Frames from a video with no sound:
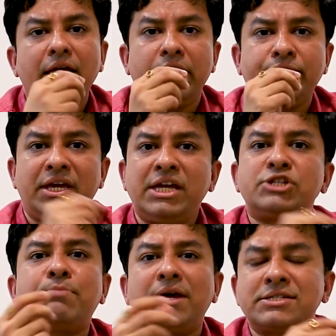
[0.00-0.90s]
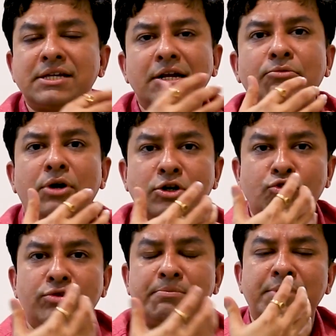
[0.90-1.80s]
If each pixel were
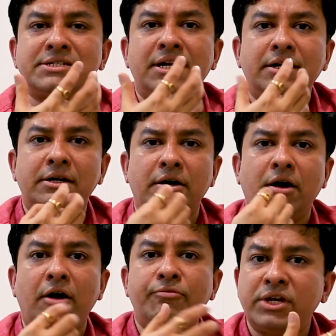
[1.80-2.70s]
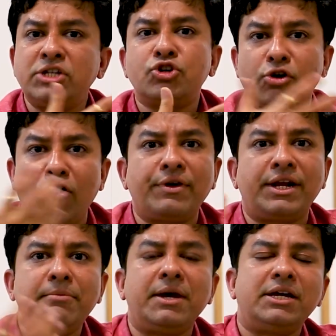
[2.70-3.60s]
to represent a feature of
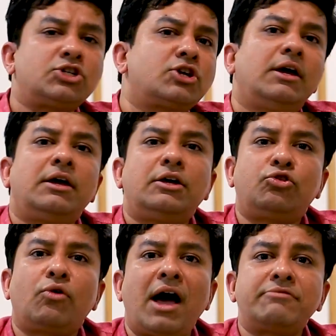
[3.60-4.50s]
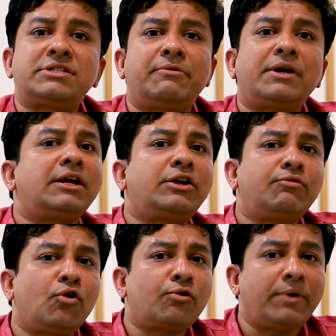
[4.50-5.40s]
an image, you have
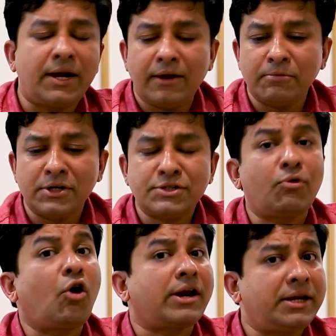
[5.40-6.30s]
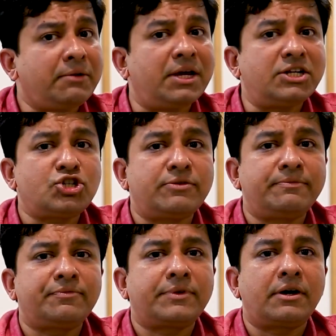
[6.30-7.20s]
784 variables for an image,
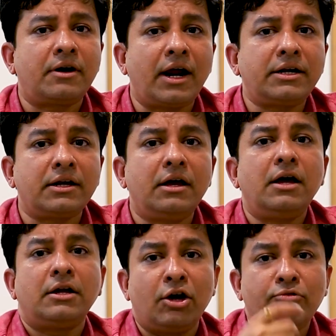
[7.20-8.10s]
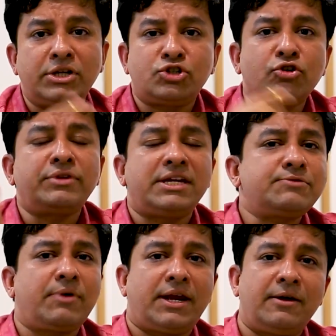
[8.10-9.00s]
right? Now, which of these
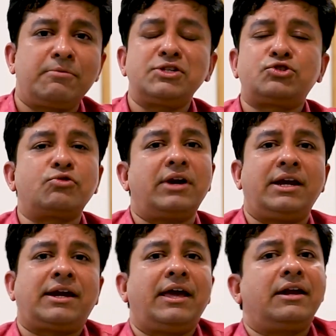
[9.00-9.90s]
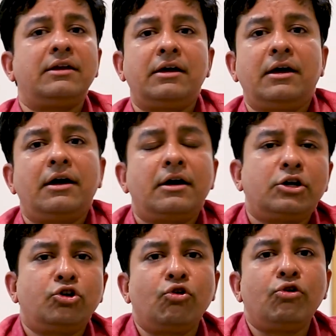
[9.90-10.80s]
variables to retain?
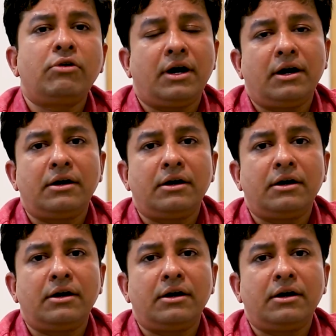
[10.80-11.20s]
No